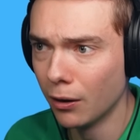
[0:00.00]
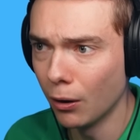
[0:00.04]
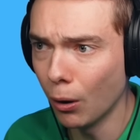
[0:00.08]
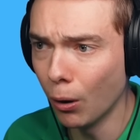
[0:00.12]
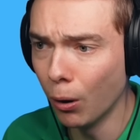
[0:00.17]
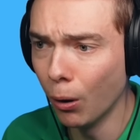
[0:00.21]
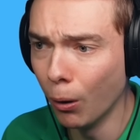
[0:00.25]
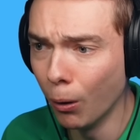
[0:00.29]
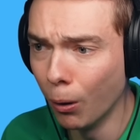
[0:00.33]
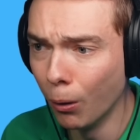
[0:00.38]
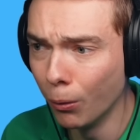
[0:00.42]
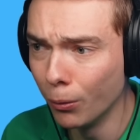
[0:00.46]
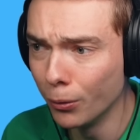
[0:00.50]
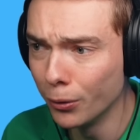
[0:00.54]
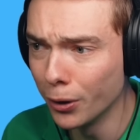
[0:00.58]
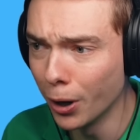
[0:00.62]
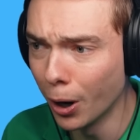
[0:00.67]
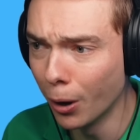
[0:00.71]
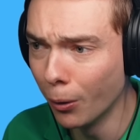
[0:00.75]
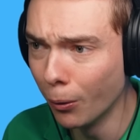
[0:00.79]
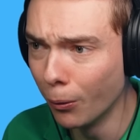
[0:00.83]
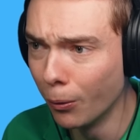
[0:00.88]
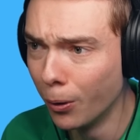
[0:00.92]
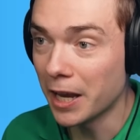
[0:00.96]
Oh
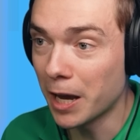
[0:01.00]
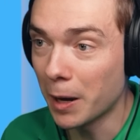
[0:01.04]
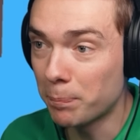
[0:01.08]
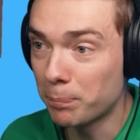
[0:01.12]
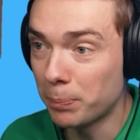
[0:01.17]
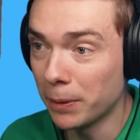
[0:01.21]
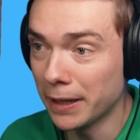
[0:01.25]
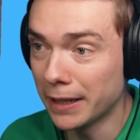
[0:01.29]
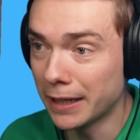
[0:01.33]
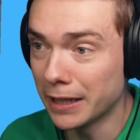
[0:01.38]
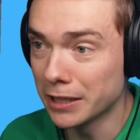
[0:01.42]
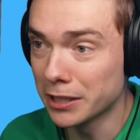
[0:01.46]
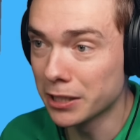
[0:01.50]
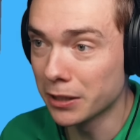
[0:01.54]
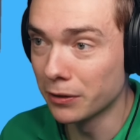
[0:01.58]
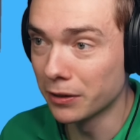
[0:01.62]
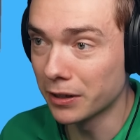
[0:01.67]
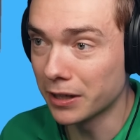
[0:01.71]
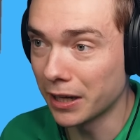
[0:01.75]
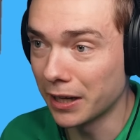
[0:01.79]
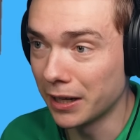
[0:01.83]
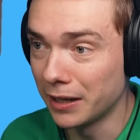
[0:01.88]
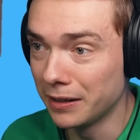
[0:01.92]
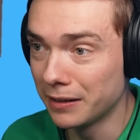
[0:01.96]
no. Yeah, Pinky is
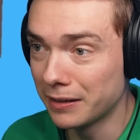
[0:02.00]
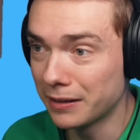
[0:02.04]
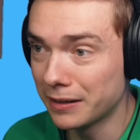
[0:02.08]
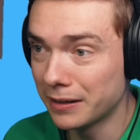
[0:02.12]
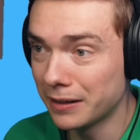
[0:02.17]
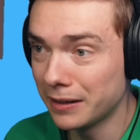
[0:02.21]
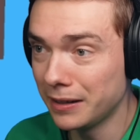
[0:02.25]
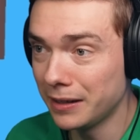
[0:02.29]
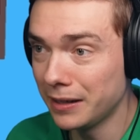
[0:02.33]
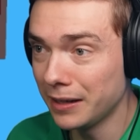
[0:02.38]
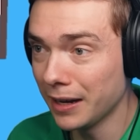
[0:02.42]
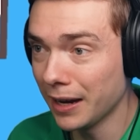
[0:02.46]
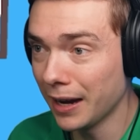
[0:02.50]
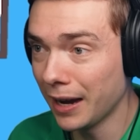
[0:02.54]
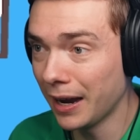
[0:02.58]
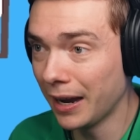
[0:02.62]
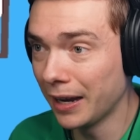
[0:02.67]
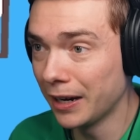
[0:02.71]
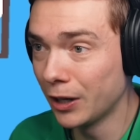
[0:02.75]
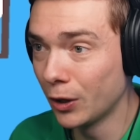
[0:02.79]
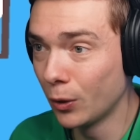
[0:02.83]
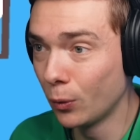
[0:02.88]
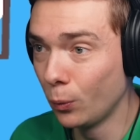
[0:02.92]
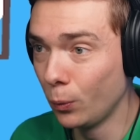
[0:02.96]
looking
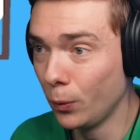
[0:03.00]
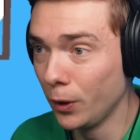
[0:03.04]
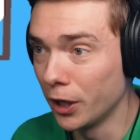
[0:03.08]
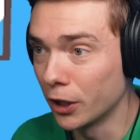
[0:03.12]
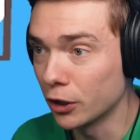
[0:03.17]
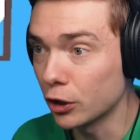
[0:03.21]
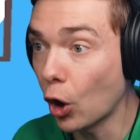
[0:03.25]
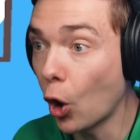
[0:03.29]
kind of weird.